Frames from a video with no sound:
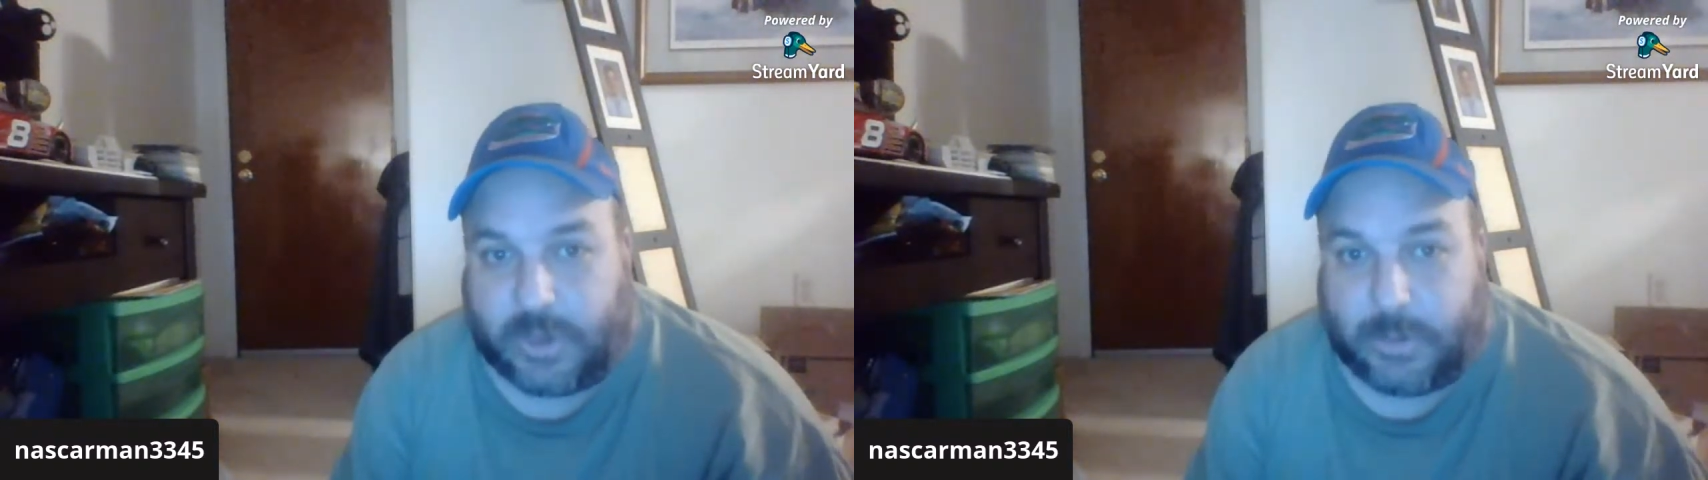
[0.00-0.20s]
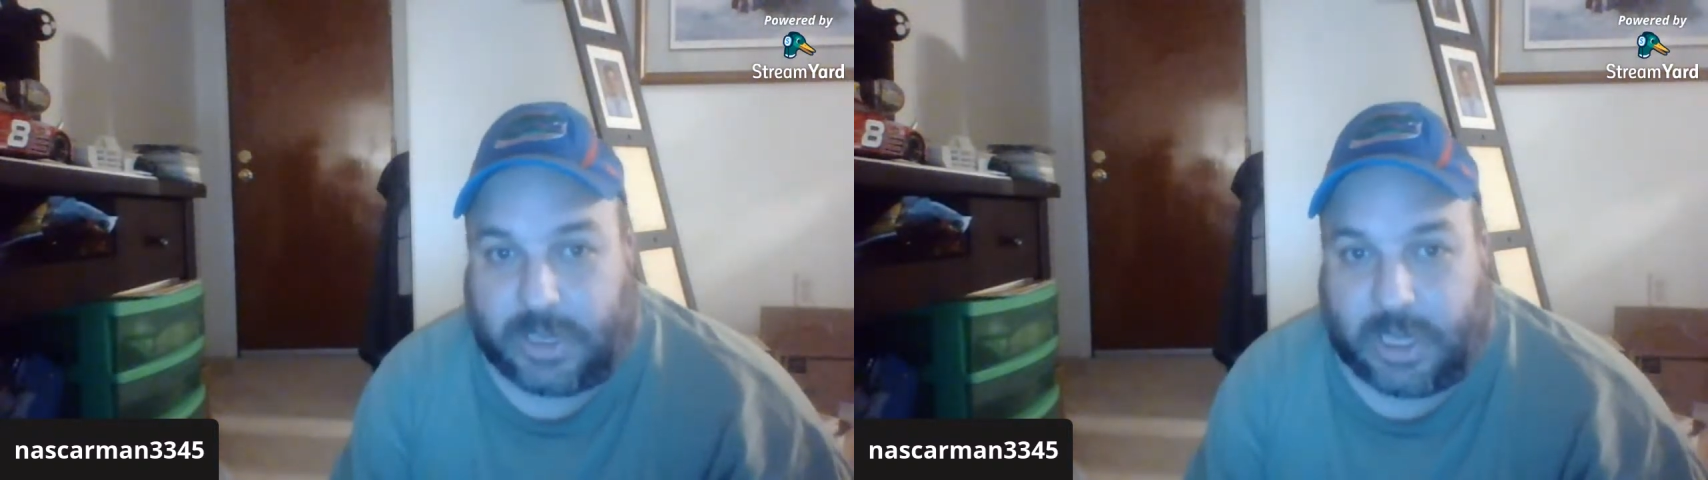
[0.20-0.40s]

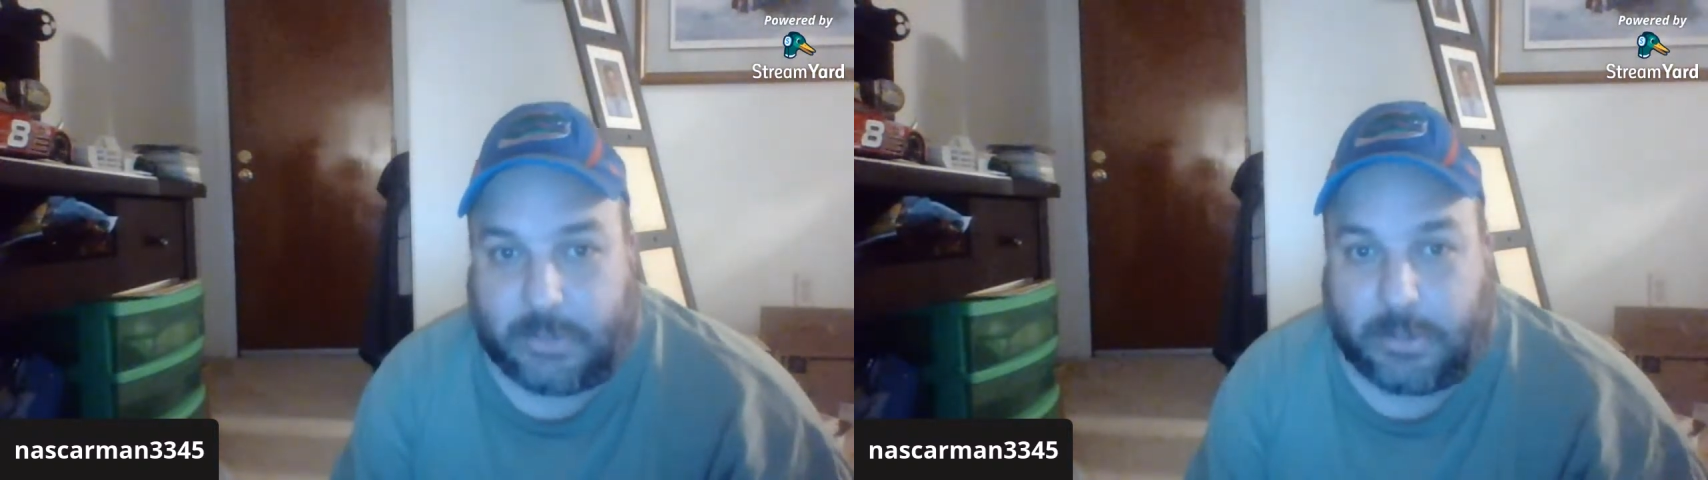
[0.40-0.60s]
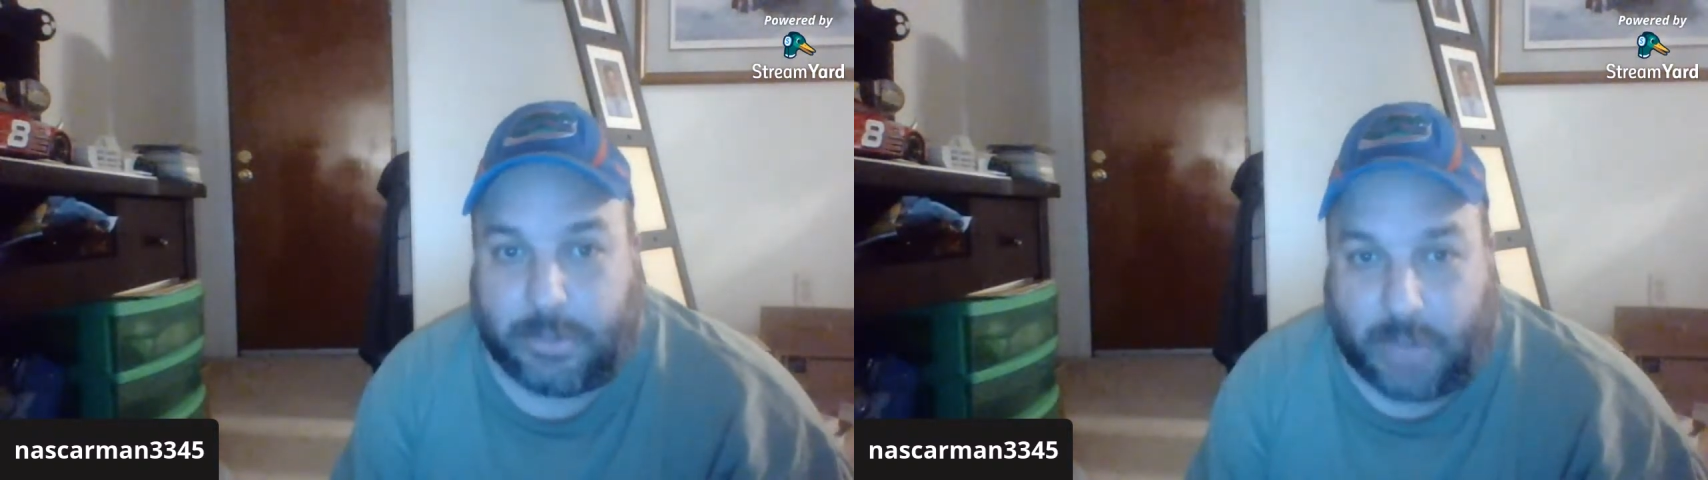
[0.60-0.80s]
and they
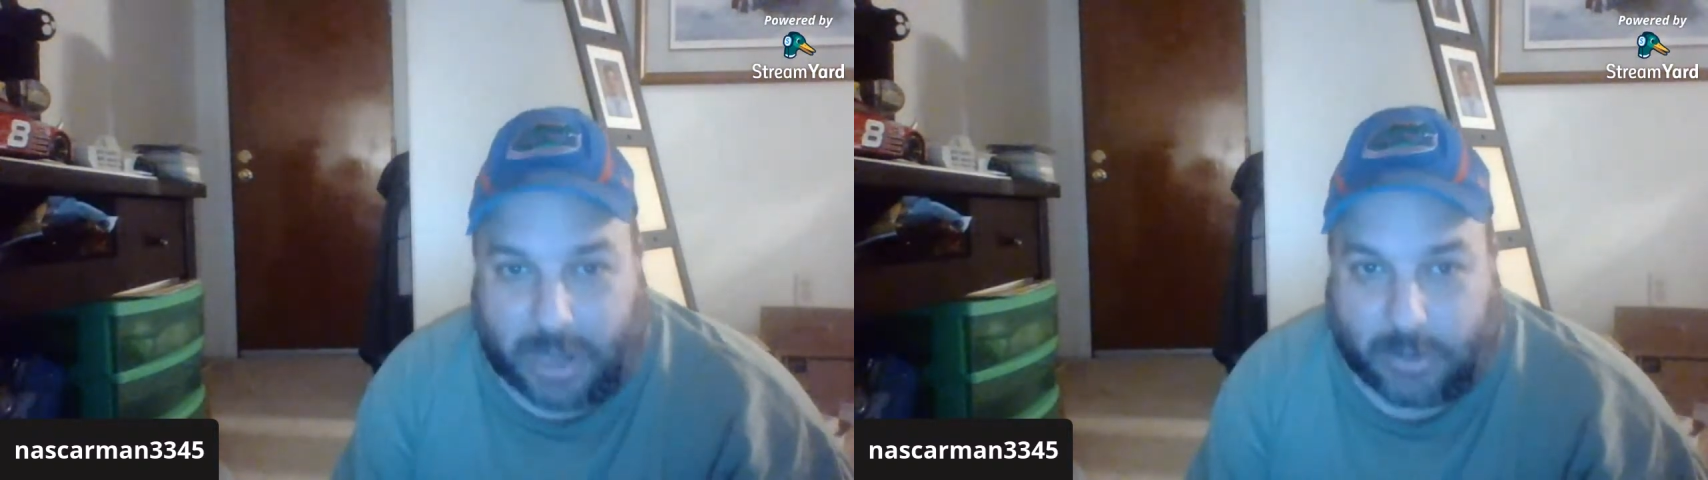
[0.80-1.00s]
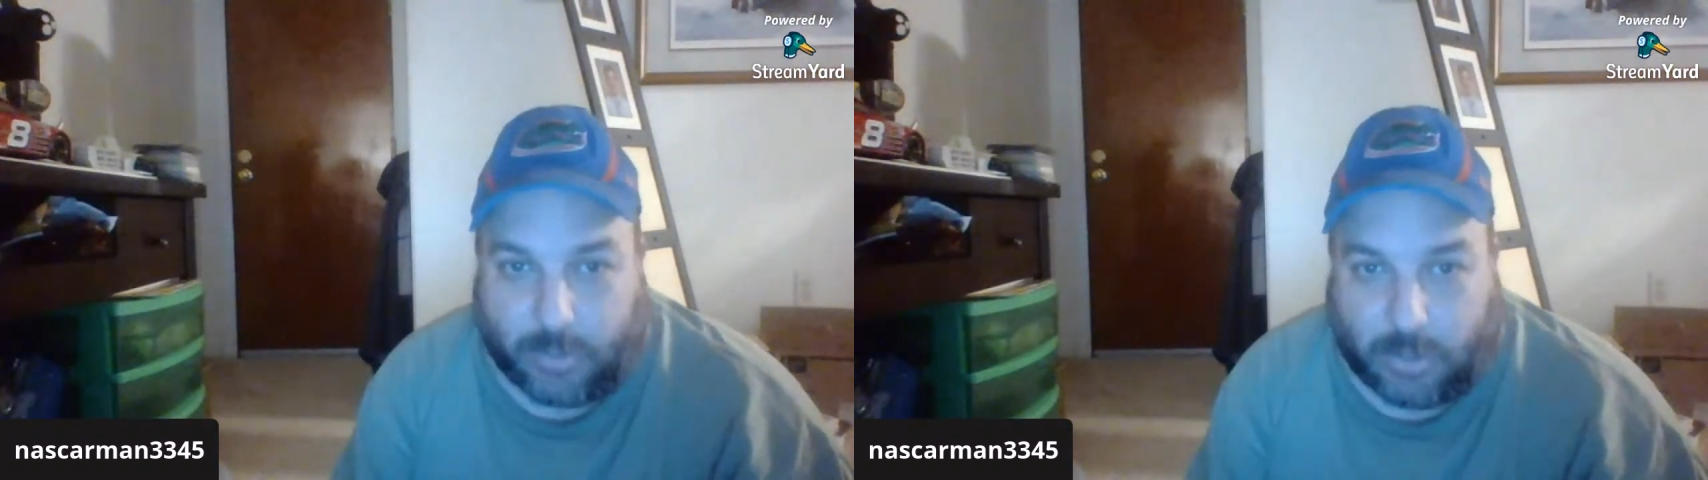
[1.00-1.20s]
became a
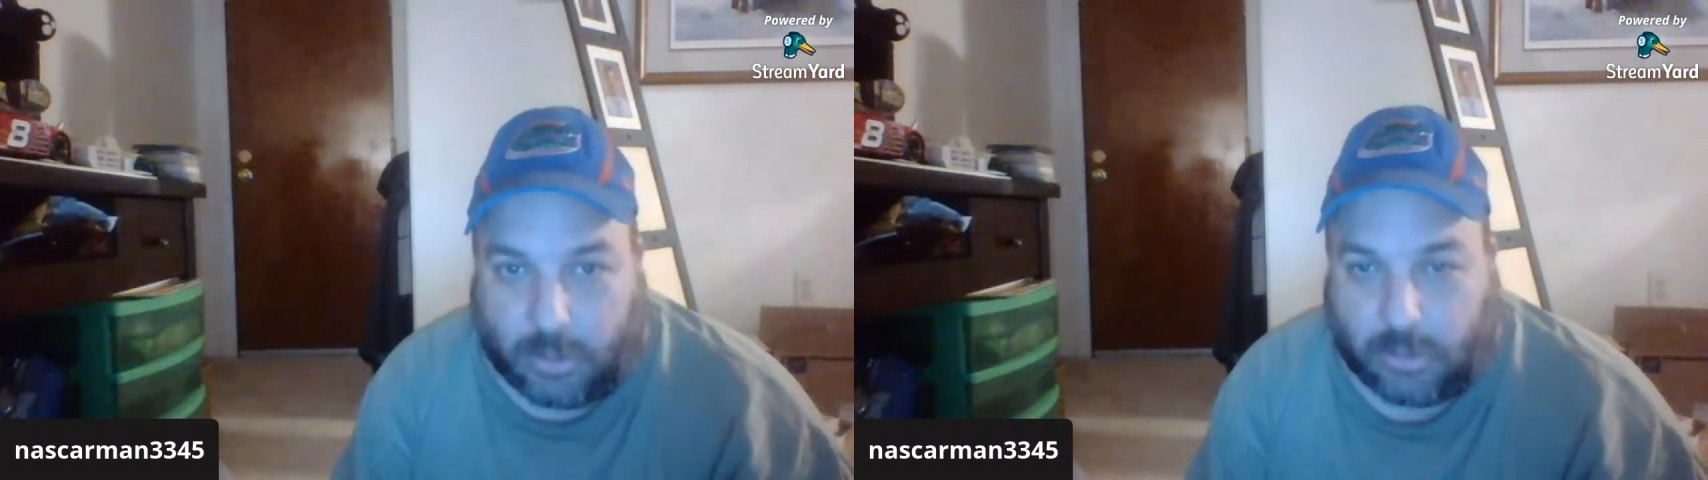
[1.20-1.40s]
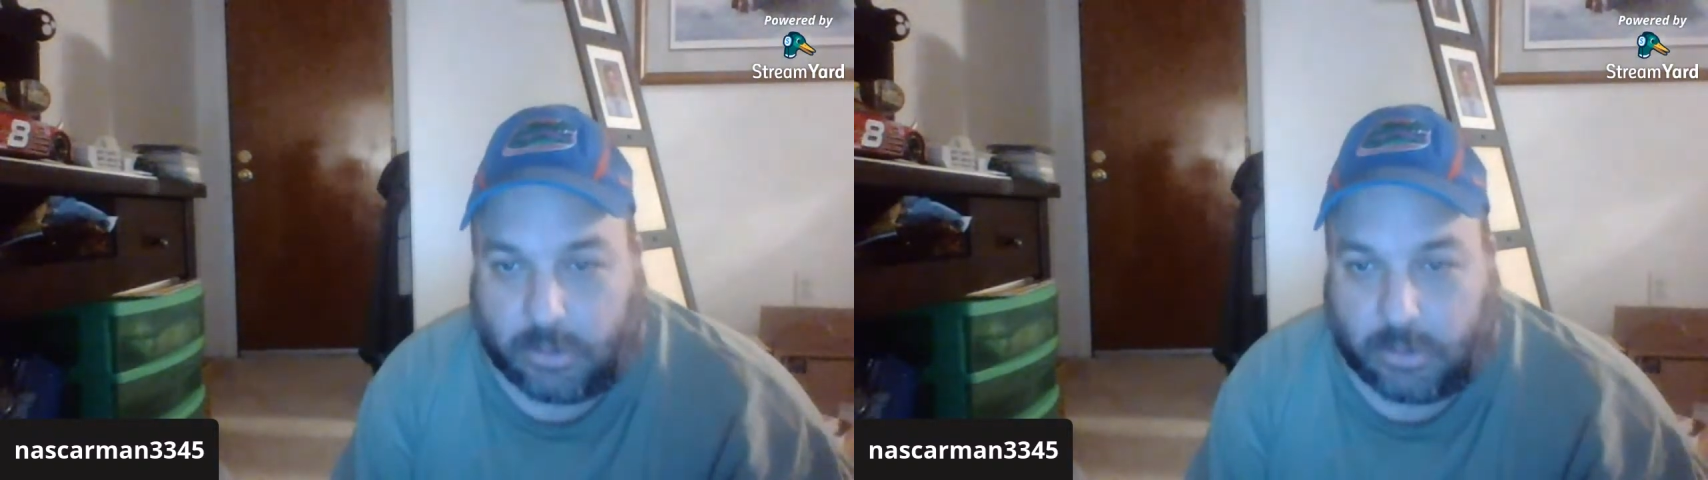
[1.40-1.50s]
black wall.